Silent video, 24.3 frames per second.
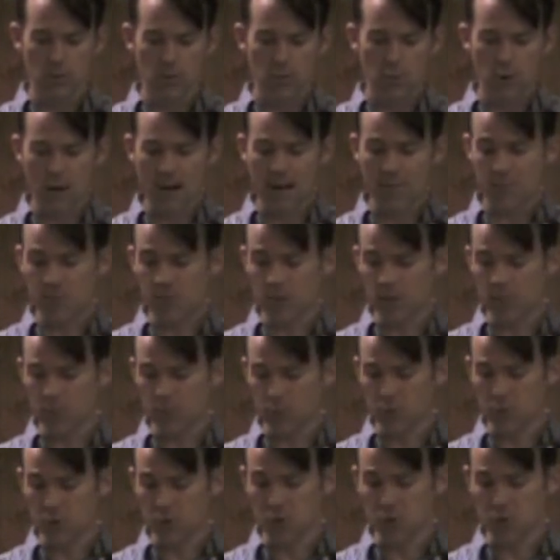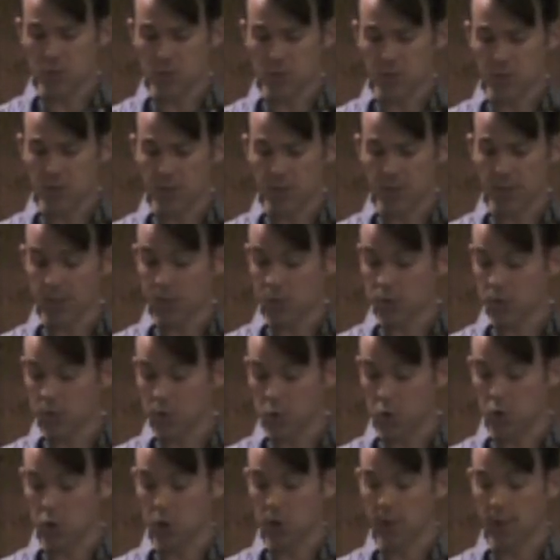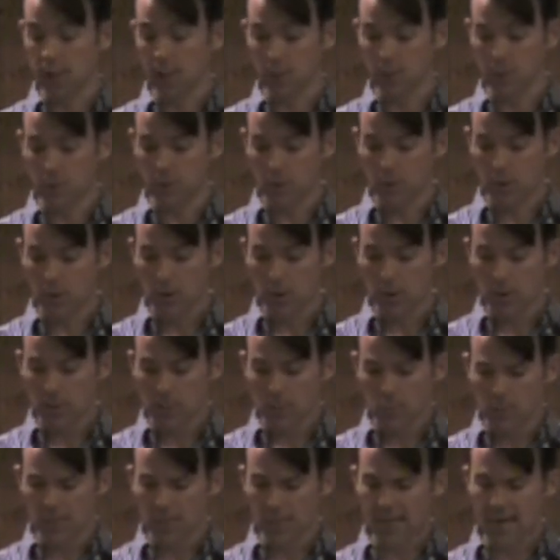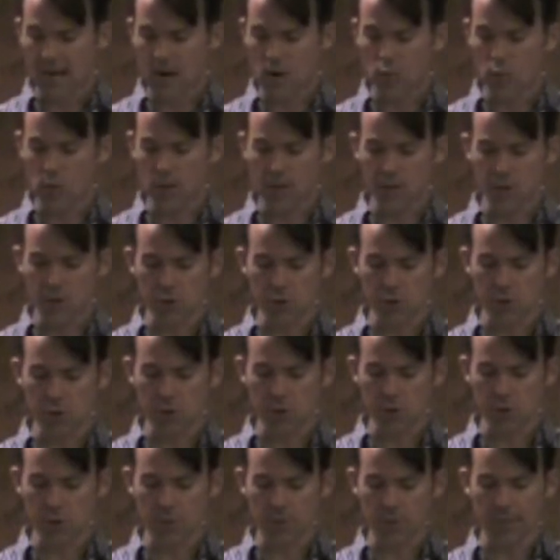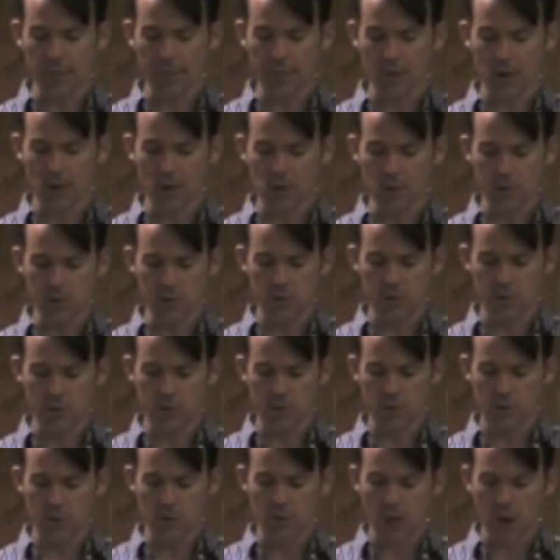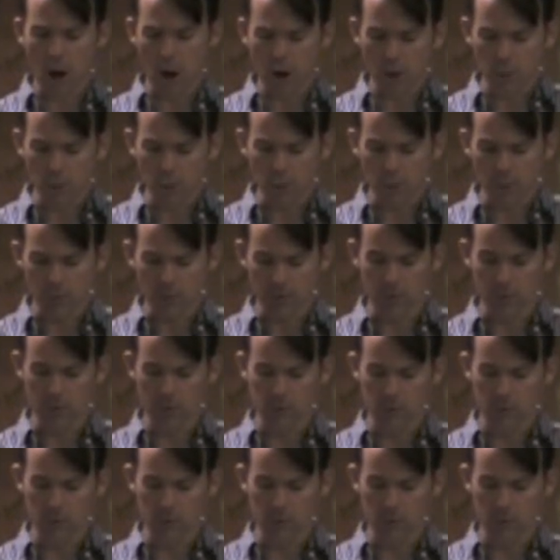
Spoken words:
Perhaps I first dismissed it as another sheep, but it now registered as something else, an automobile.